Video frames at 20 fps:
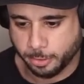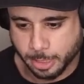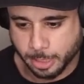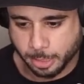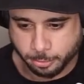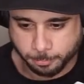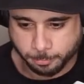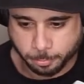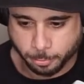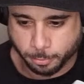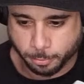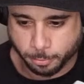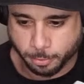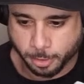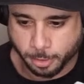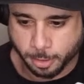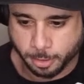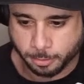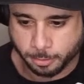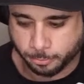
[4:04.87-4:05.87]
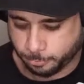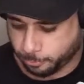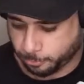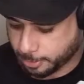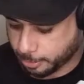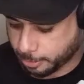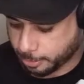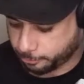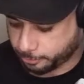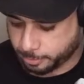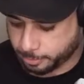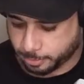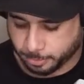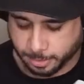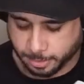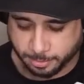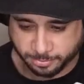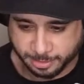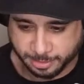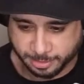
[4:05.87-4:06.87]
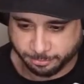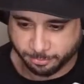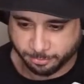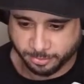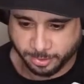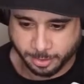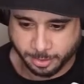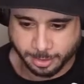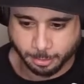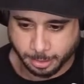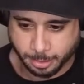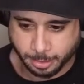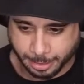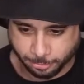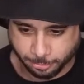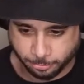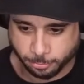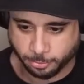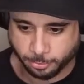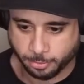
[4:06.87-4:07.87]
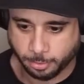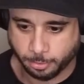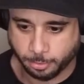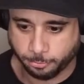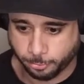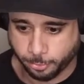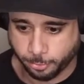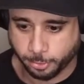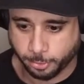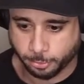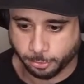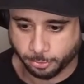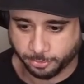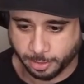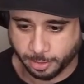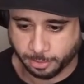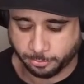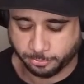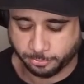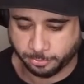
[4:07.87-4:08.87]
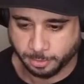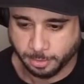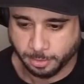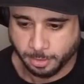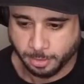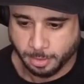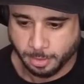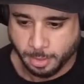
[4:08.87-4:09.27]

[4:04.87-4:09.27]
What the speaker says: You got your pro card 2017 at Junior USA's.